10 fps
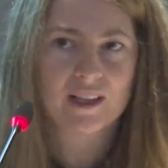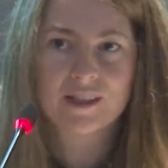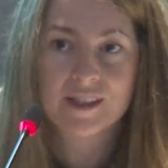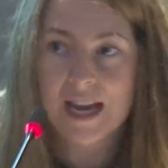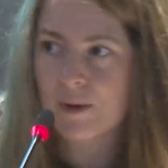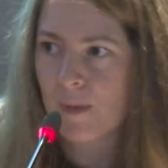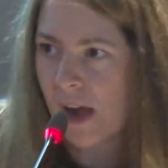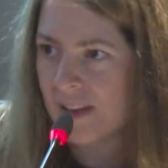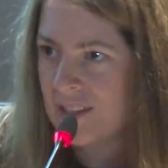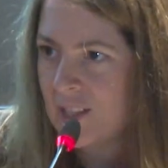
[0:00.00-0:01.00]
in cyber
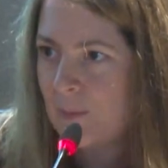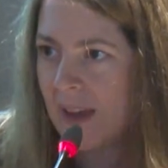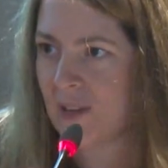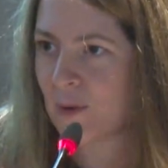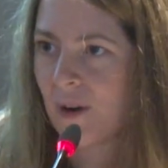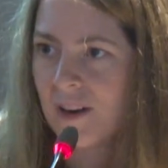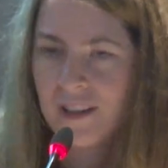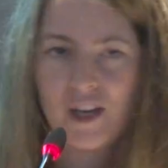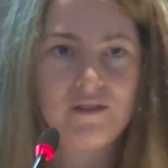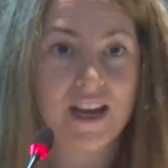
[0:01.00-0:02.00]
policy space or
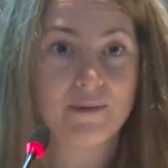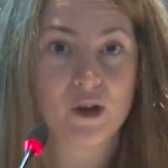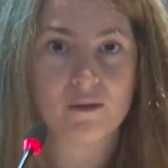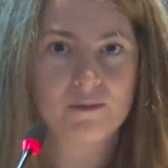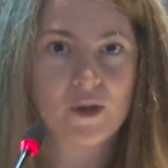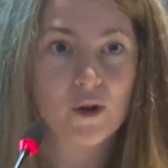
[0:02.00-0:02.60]
name your